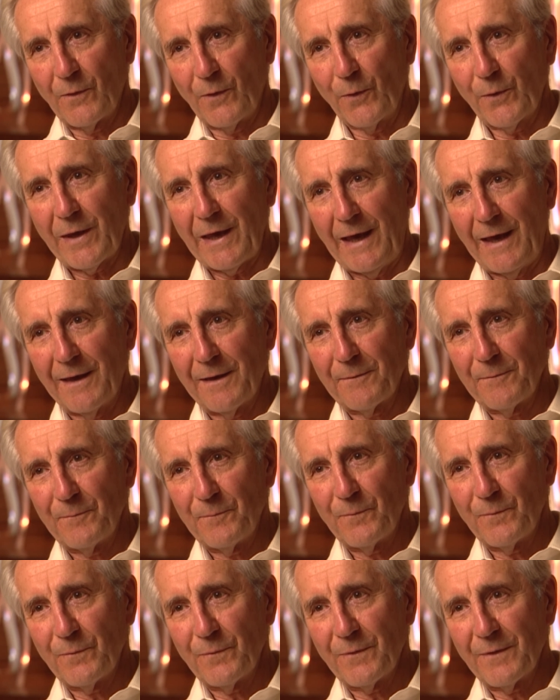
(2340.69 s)
okay.
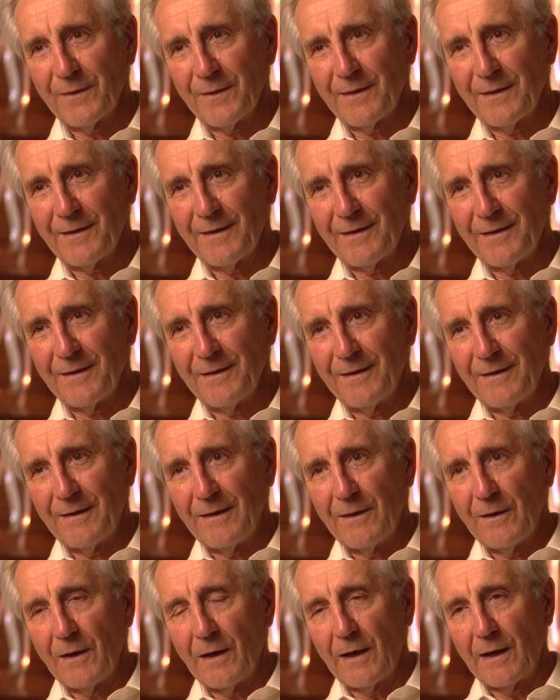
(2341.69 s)
Try and hit the
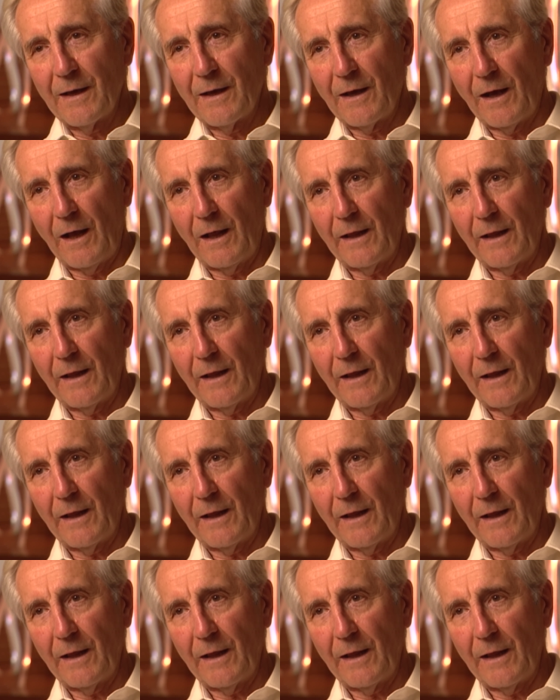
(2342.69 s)
highlights. I guess.